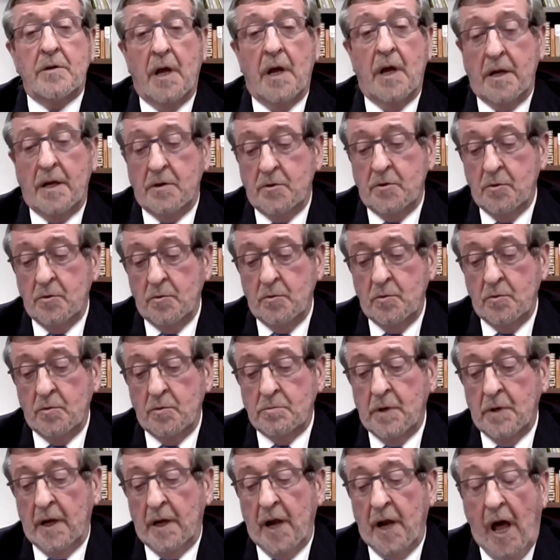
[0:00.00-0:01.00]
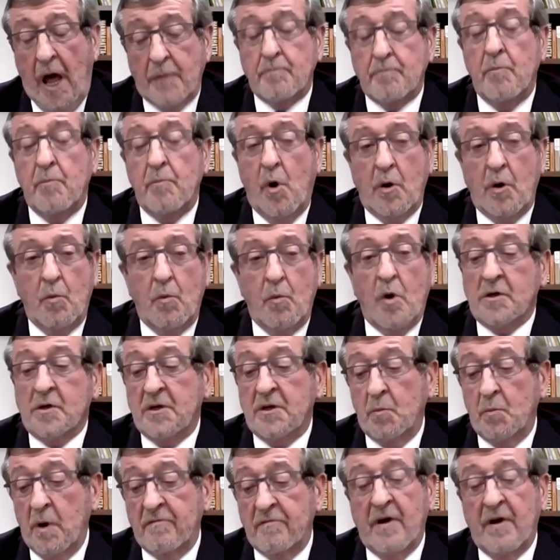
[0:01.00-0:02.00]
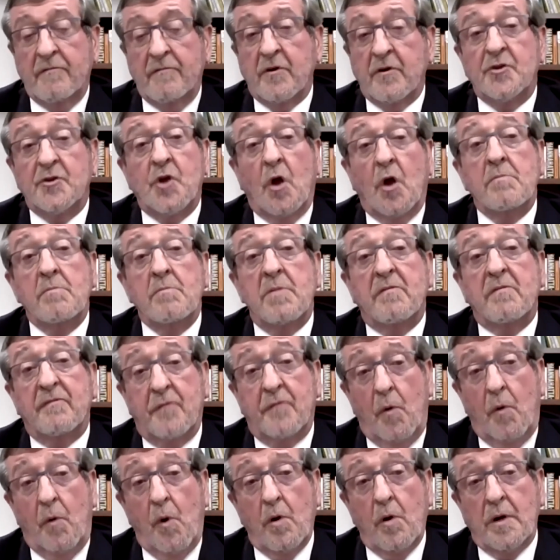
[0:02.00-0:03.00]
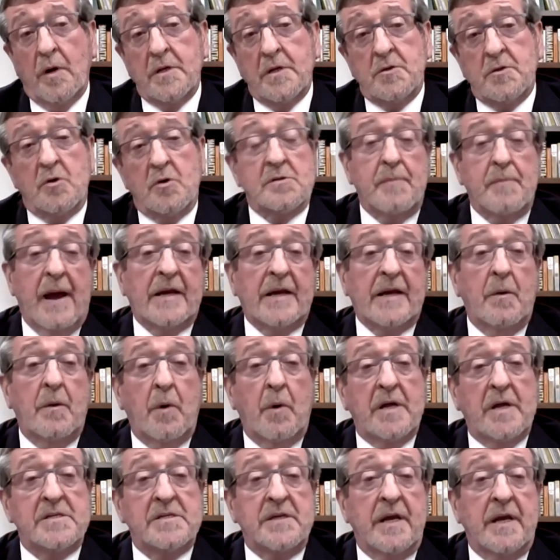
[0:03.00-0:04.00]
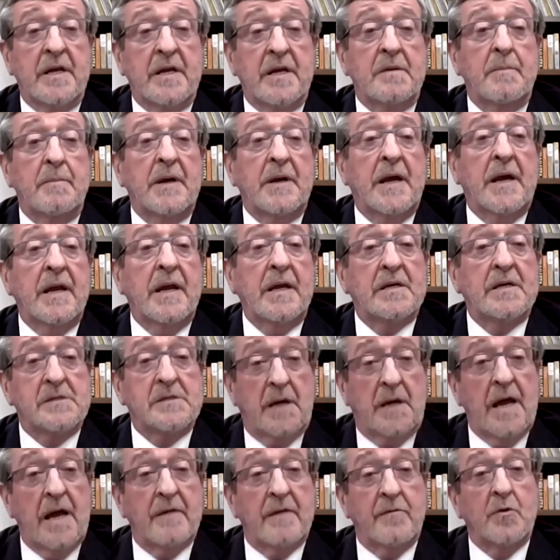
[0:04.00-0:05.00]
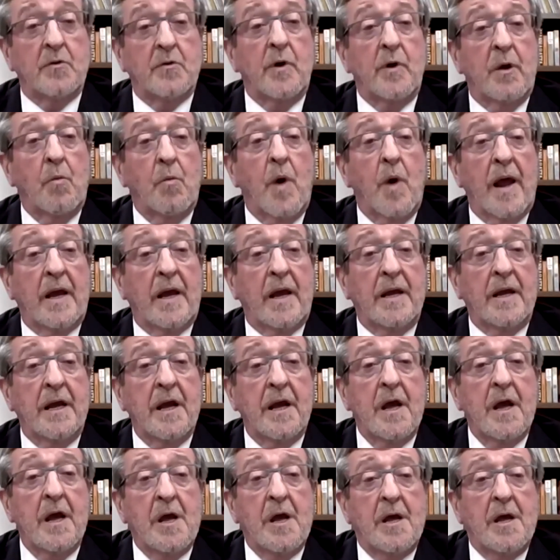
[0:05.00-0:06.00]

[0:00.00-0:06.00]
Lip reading: do a lot more work than we've ever done before. This goes back to what I said at the beginning, is kind of a reawakening.